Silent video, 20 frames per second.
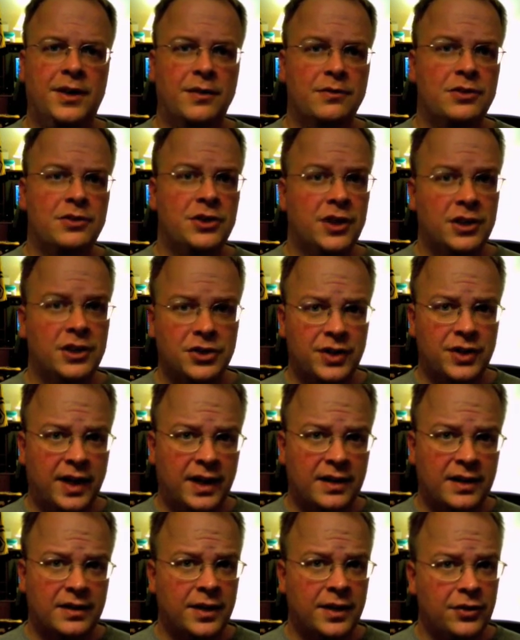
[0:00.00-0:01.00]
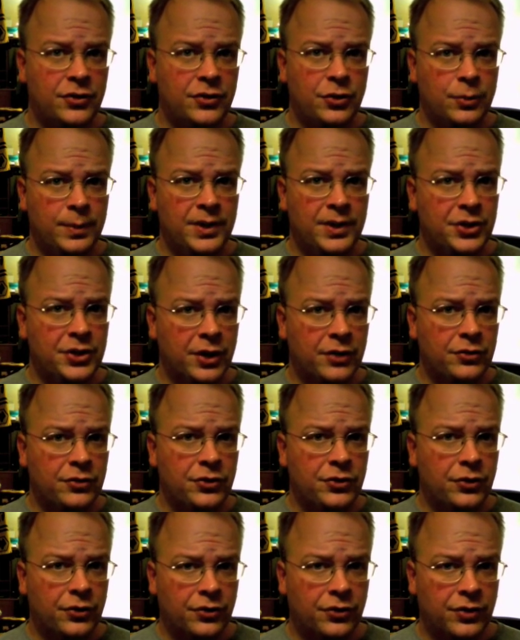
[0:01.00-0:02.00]
Judge not, lest you be
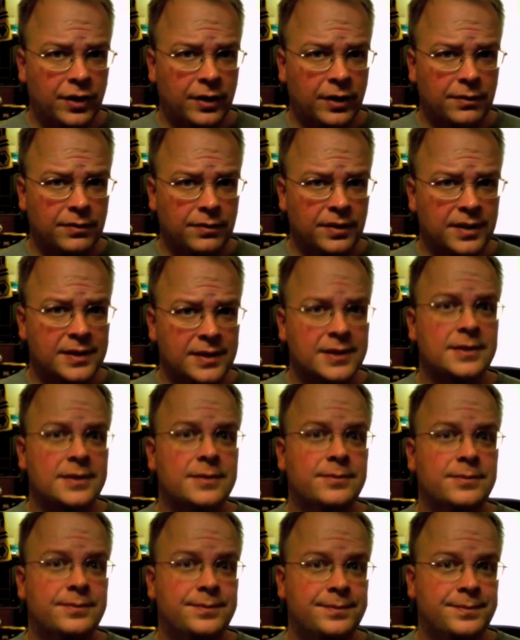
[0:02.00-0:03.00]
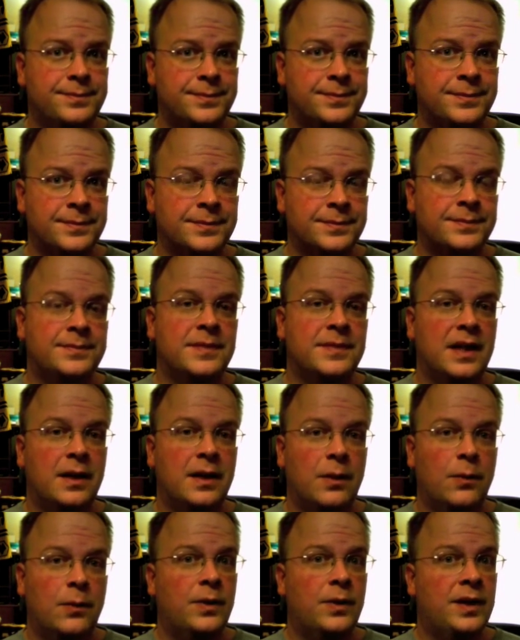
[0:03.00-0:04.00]
judged yourself.
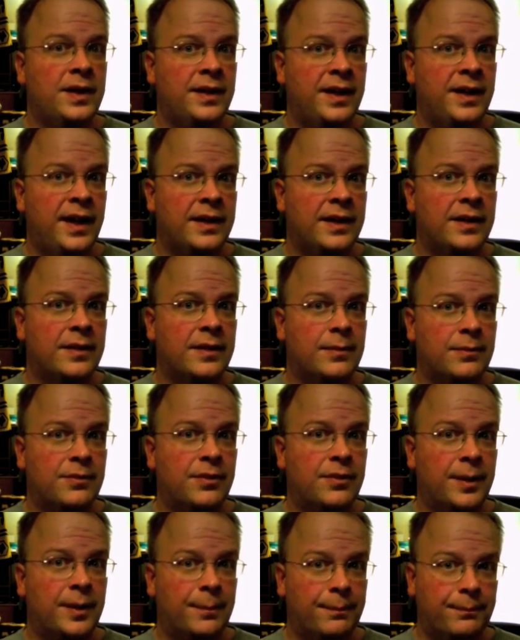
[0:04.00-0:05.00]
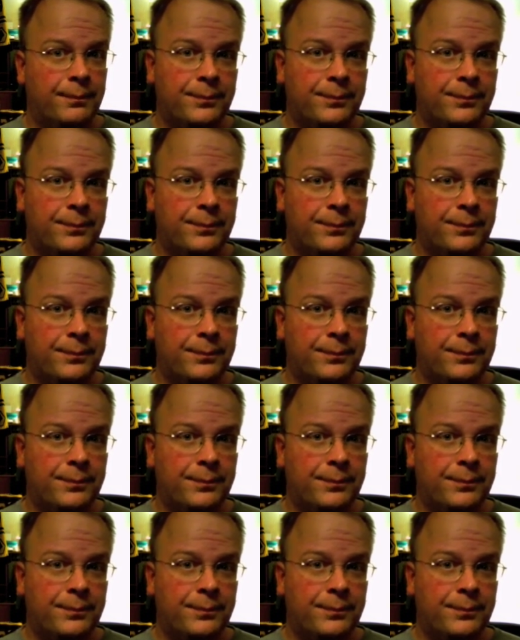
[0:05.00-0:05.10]
Where did that come from?